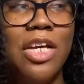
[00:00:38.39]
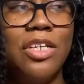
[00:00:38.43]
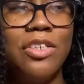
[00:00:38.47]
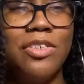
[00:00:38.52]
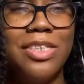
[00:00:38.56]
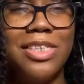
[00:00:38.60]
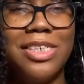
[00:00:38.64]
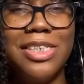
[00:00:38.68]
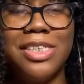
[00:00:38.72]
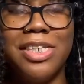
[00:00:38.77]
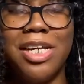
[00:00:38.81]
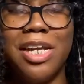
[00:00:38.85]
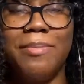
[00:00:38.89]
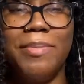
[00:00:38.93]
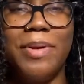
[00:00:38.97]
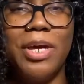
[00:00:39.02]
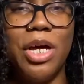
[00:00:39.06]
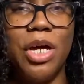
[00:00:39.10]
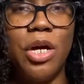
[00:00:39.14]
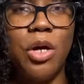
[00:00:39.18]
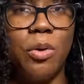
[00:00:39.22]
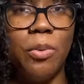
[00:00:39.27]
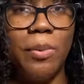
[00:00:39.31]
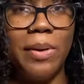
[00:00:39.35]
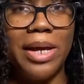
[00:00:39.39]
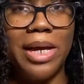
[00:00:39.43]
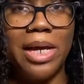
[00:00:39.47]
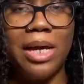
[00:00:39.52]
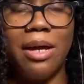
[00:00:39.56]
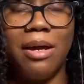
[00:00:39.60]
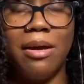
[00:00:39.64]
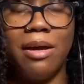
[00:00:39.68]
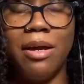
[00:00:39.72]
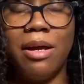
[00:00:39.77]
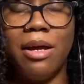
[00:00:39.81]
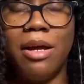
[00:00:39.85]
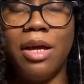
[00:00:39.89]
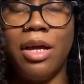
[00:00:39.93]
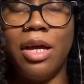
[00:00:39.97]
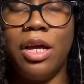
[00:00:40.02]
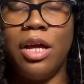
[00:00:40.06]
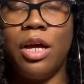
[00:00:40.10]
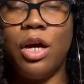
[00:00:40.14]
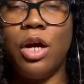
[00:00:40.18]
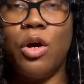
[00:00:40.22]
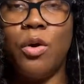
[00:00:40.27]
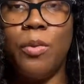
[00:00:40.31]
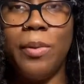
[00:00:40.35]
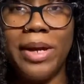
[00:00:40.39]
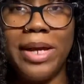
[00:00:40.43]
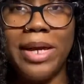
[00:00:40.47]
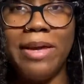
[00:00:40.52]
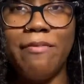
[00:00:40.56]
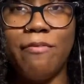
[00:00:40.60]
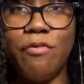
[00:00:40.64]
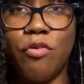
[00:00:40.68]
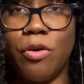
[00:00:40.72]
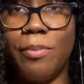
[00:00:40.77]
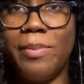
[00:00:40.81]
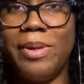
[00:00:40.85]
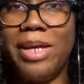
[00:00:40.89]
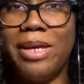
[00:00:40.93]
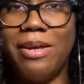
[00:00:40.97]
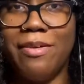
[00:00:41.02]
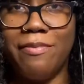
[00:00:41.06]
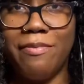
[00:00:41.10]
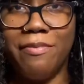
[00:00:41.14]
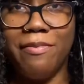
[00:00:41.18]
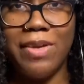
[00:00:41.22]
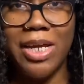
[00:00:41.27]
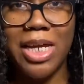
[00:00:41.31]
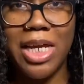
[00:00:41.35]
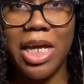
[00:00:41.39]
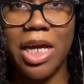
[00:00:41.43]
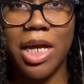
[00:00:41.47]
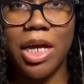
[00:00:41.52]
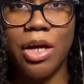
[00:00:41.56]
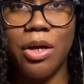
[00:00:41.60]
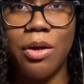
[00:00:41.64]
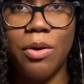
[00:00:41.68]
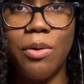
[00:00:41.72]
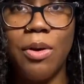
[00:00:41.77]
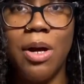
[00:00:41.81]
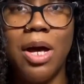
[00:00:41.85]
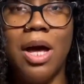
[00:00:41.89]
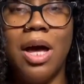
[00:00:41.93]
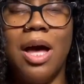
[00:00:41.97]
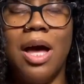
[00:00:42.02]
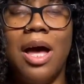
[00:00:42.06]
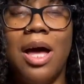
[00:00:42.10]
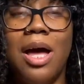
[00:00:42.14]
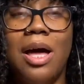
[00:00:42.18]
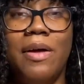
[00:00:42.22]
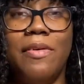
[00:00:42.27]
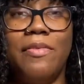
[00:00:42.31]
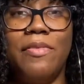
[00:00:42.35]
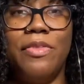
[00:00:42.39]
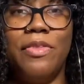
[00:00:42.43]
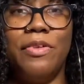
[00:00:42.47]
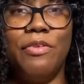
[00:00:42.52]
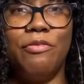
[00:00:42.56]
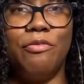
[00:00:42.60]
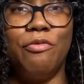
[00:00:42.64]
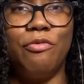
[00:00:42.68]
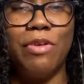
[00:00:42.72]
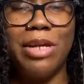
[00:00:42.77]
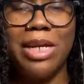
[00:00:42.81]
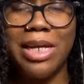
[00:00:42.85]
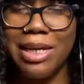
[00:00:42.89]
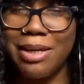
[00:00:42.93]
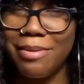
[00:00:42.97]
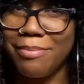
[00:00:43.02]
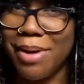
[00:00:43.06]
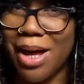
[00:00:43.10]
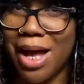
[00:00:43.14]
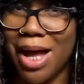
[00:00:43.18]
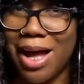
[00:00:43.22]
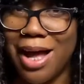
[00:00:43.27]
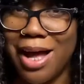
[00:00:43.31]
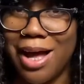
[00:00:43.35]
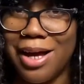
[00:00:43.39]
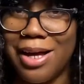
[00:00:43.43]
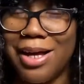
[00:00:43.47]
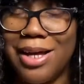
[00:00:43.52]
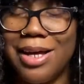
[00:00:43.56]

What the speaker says: This is going to be a quick informative video of the Reebok